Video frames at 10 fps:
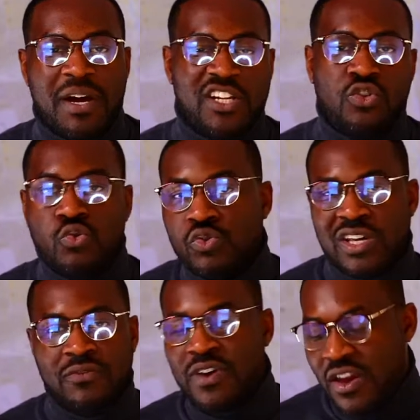tools are
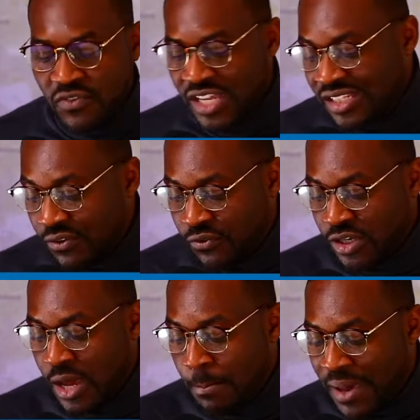very, very different. A
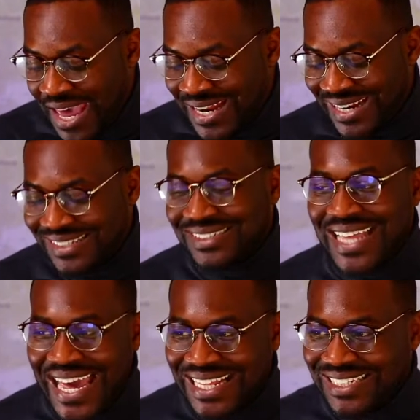pen and a
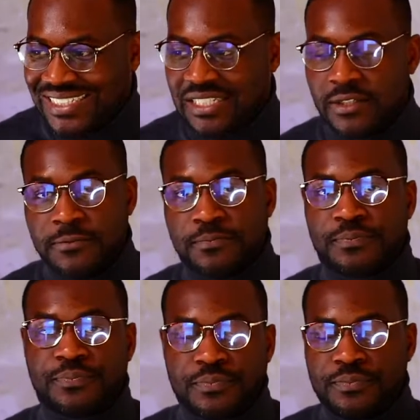stylus
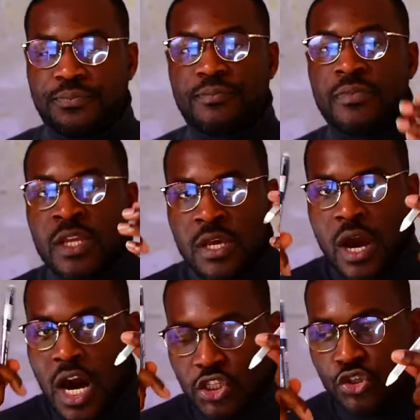are
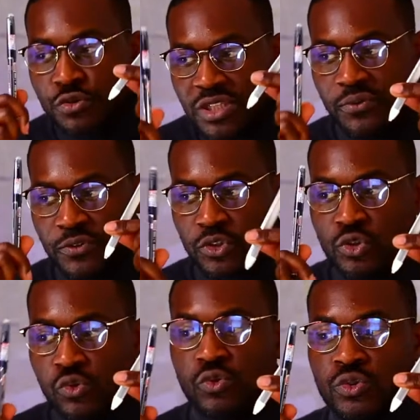2 different
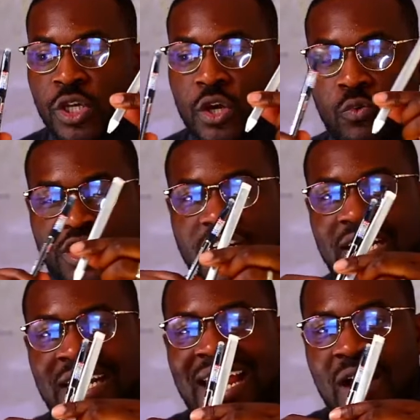tools which can
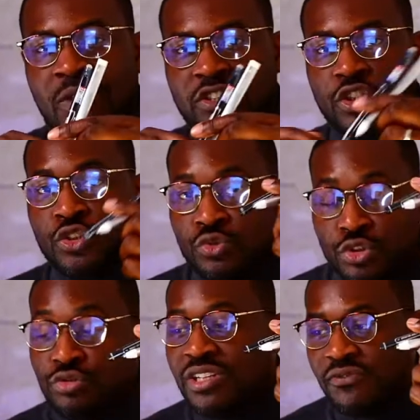allow us to do 2
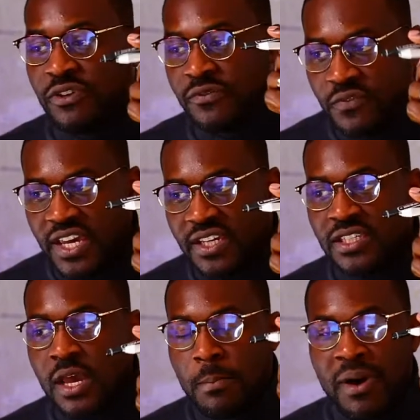different things,
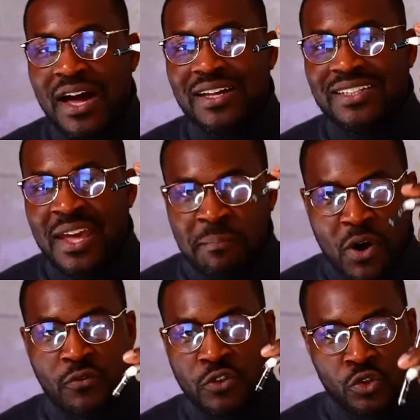but they're both
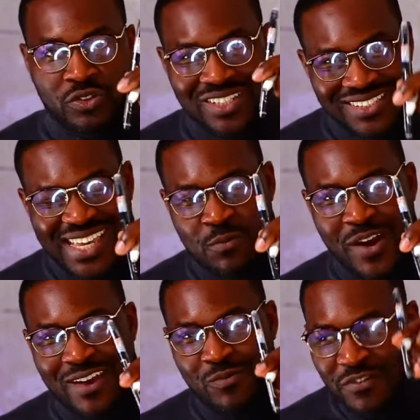used the same way,
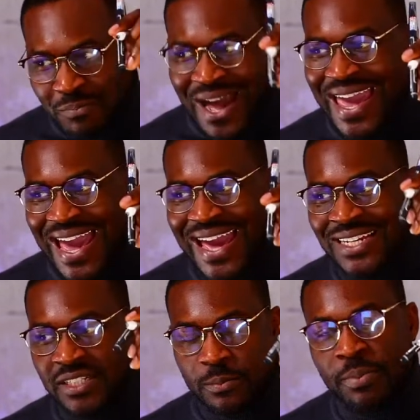with my hand
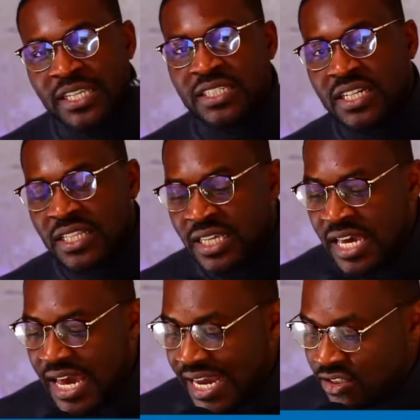basically
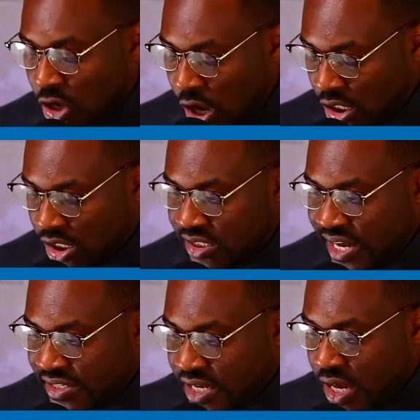as the architect
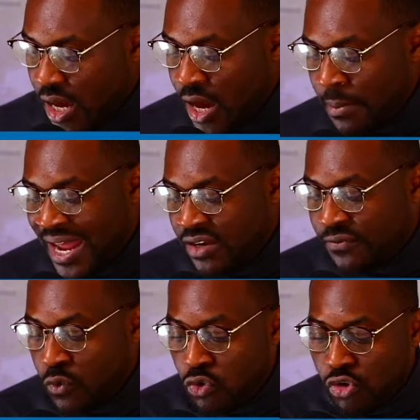and the
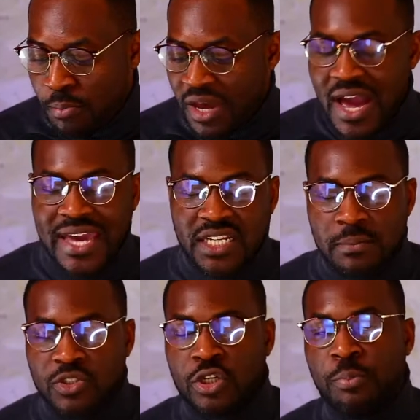fulcrum behind them. So
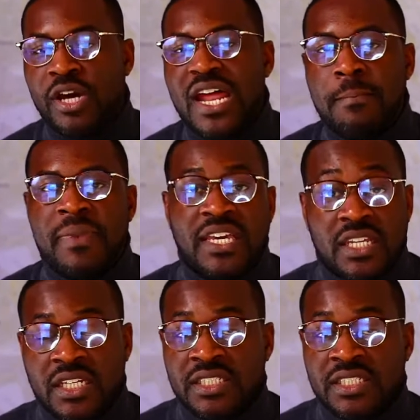the point I'm making is,